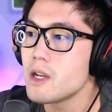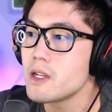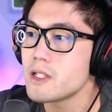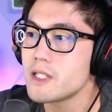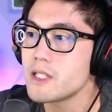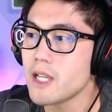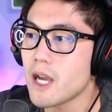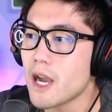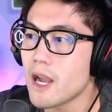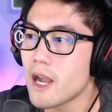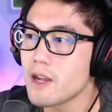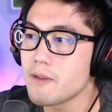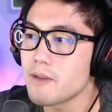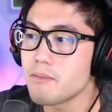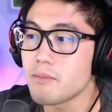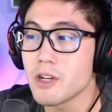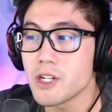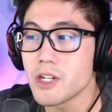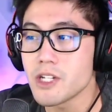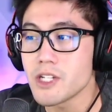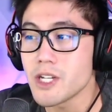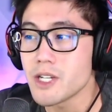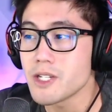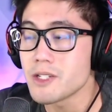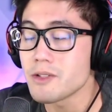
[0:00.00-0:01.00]
See, I
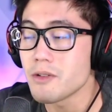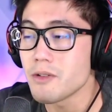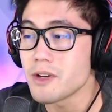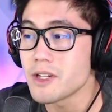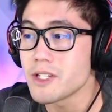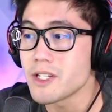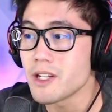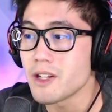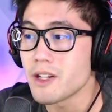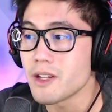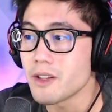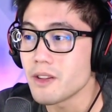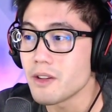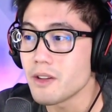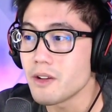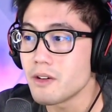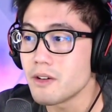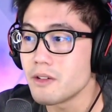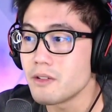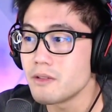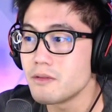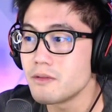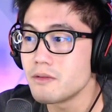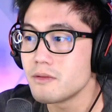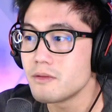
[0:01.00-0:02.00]
appreciate storytelling
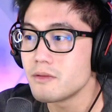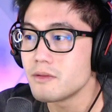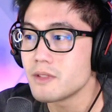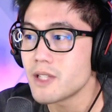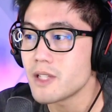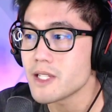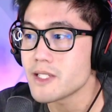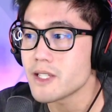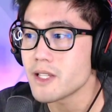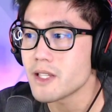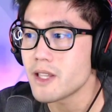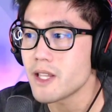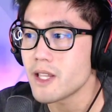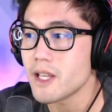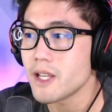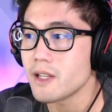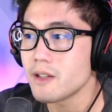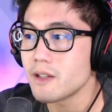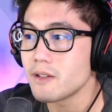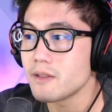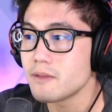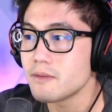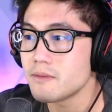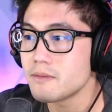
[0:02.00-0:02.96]
though. That's the thing.